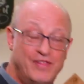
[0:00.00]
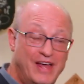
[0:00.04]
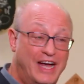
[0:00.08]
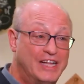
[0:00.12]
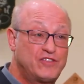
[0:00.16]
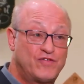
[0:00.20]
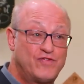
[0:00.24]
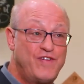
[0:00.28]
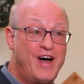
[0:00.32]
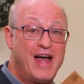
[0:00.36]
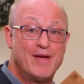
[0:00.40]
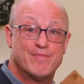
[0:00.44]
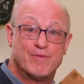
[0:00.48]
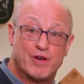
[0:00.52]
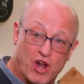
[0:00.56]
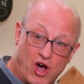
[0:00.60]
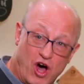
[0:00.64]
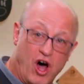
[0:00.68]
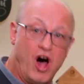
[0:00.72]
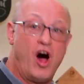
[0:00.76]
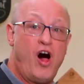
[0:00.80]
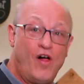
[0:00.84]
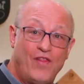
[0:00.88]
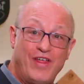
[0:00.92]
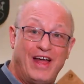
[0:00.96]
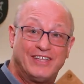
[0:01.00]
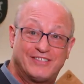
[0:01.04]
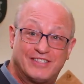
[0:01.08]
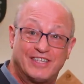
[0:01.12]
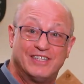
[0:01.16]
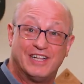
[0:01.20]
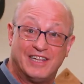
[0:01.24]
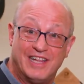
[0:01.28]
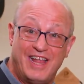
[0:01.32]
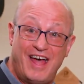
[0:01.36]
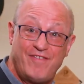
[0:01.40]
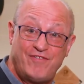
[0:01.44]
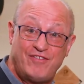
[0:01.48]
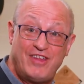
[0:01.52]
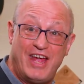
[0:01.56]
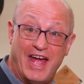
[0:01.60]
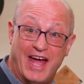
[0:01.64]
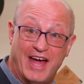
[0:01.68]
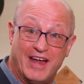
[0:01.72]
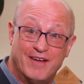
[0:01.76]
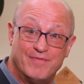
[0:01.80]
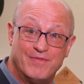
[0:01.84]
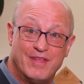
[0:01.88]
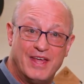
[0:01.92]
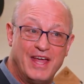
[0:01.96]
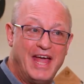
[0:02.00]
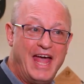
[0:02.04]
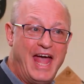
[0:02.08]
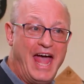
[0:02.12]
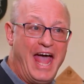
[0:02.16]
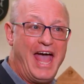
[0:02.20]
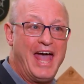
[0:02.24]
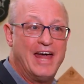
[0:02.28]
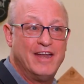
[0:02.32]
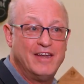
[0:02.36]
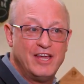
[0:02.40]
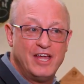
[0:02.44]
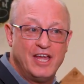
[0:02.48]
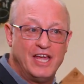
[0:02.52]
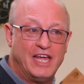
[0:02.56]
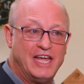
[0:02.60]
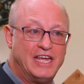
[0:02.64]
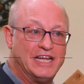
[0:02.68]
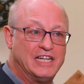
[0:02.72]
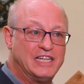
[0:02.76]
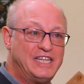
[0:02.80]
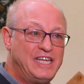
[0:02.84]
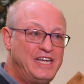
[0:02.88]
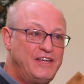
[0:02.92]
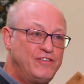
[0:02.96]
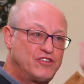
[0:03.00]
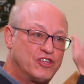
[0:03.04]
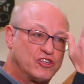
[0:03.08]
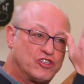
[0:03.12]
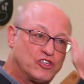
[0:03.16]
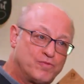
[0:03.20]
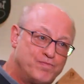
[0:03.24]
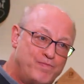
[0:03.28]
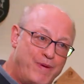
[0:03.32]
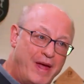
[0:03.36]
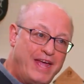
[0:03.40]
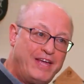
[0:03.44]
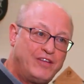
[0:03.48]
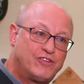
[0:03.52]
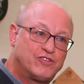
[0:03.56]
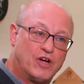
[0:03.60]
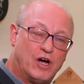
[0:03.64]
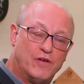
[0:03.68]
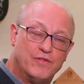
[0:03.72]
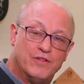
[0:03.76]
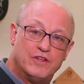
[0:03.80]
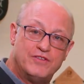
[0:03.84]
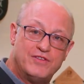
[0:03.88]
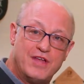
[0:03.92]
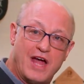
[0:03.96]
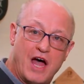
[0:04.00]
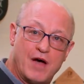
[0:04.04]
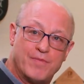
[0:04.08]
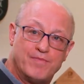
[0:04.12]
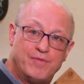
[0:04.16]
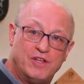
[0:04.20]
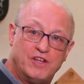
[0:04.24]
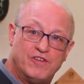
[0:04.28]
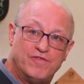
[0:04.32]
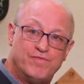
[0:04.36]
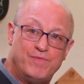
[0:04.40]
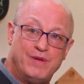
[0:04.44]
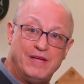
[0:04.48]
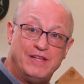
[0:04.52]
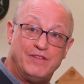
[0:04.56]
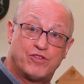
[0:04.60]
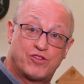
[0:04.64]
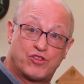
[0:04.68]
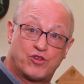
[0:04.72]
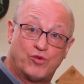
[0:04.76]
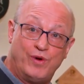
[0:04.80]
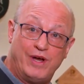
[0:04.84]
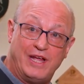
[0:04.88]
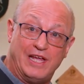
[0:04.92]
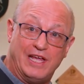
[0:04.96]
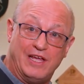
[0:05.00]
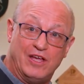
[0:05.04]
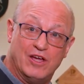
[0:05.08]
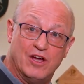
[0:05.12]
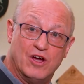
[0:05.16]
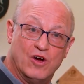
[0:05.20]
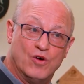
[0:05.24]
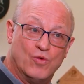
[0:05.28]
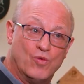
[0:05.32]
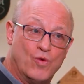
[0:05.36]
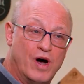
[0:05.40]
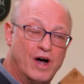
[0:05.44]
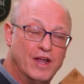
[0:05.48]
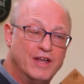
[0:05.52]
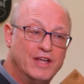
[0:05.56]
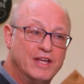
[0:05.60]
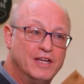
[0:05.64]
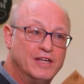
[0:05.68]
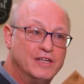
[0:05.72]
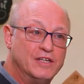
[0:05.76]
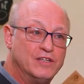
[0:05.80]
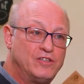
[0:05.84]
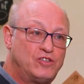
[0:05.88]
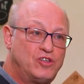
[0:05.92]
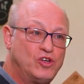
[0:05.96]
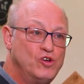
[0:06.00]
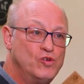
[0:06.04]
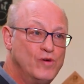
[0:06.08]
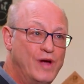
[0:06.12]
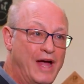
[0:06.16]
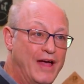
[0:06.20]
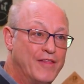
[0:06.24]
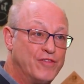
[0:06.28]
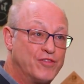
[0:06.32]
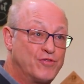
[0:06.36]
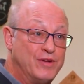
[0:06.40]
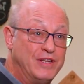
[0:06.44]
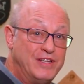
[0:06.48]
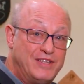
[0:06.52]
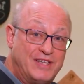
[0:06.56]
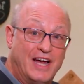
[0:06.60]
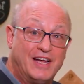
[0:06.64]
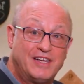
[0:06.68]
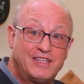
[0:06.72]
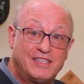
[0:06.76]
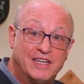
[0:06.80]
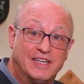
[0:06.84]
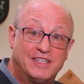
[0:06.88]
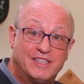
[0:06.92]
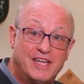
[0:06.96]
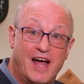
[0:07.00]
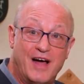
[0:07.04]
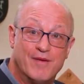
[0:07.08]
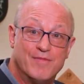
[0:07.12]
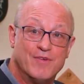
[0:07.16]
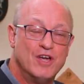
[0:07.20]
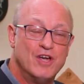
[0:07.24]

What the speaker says: that's fine, but all that's in the left hand. And it leaves a space on the downbeat of beat 3. 1 and 2 and 3, da da da.